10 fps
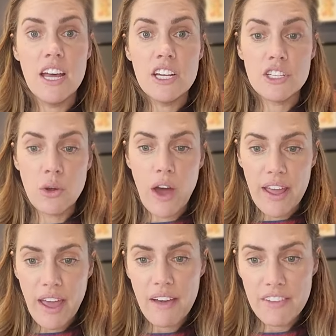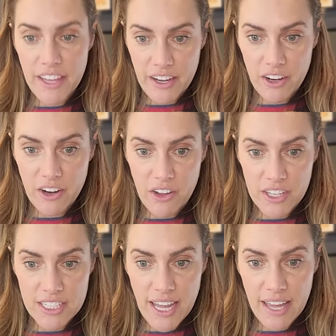So I have here on
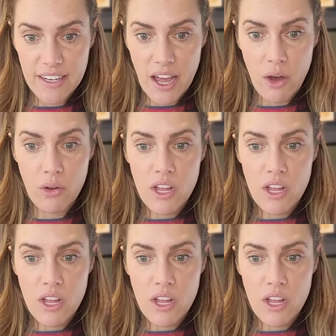this handout